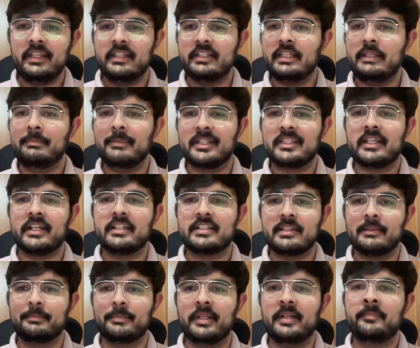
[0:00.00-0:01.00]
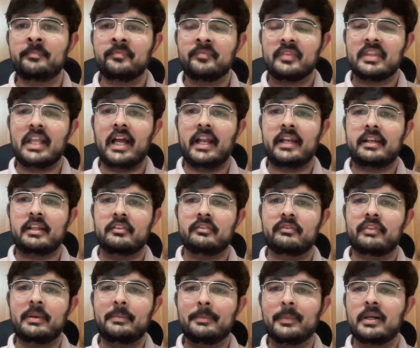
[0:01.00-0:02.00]
The method is simple that
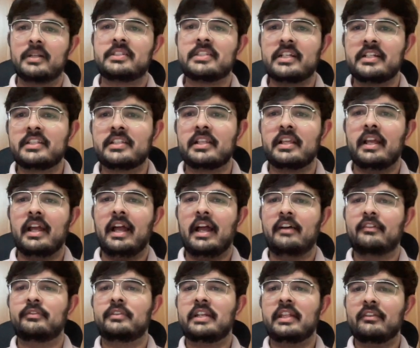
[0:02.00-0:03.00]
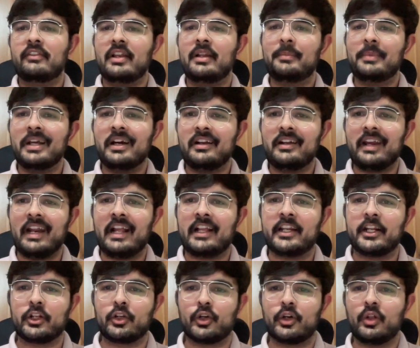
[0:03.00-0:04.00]
when merchants have developed a track
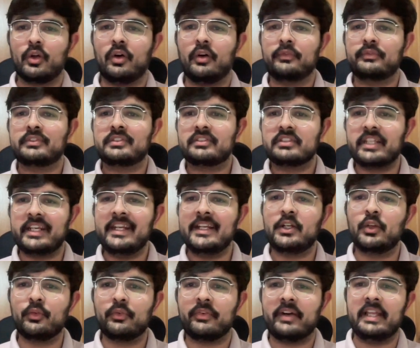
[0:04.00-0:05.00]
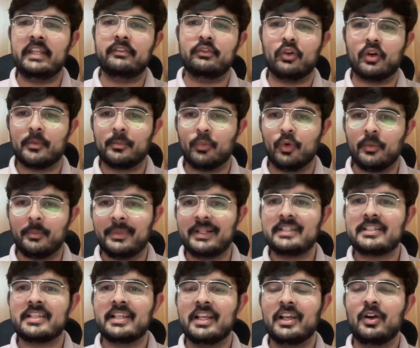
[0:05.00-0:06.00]
record of 3 to 5 or more
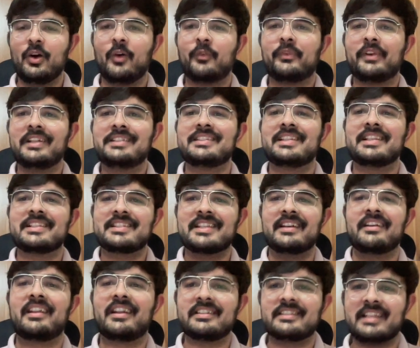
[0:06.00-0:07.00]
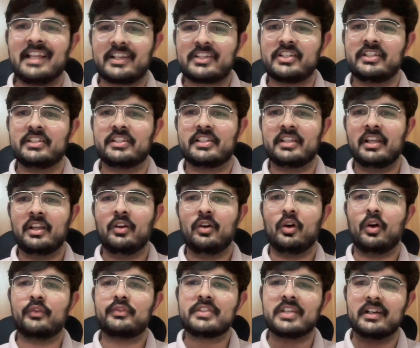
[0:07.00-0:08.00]
months of consistent transactions
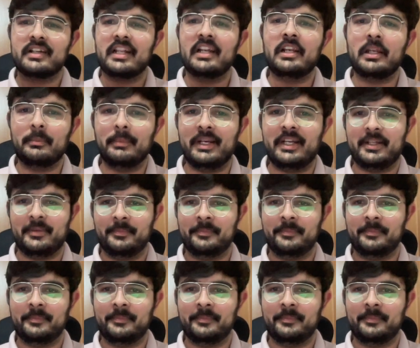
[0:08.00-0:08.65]
of certain limit,